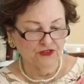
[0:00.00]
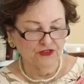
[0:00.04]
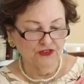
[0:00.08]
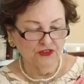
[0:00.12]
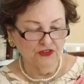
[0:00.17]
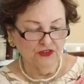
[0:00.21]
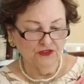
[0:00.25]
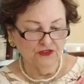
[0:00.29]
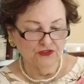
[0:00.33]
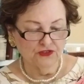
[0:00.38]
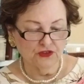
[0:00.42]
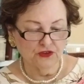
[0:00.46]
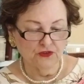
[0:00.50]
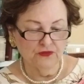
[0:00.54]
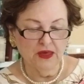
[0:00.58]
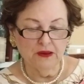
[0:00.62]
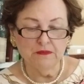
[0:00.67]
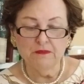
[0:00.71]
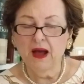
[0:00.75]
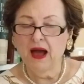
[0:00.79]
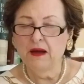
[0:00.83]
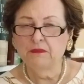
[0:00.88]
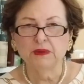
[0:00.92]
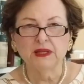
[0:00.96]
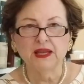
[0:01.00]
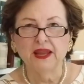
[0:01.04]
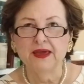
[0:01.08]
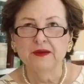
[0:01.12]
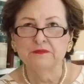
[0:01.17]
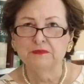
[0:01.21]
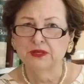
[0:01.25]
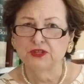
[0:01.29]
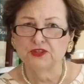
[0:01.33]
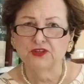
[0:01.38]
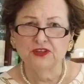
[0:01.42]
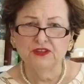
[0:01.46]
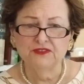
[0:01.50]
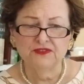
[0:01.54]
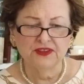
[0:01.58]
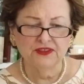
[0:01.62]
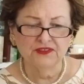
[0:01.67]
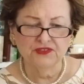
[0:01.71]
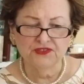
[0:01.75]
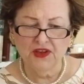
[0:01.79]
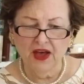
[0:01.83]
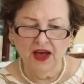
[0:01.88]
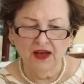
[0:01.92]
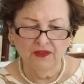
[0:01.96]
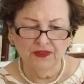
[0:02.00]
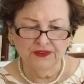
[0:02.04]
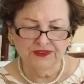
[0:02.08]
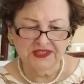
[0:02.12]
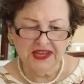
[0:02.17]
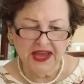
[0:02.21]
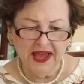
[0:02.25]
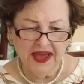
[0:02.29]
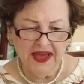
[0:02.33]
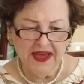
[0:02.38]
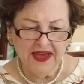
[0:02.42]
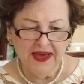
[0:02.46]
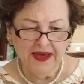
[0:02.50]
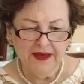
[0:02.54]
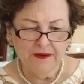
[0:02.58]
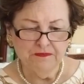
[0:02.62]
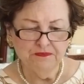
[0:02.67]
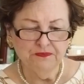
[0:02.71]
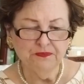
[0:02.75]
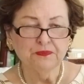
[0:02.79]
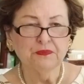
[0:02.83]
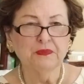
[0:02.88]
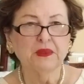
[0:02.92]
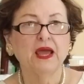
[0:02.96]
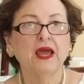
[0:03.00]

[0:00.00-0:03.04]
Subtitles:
sister, that Mama let me do this all the time.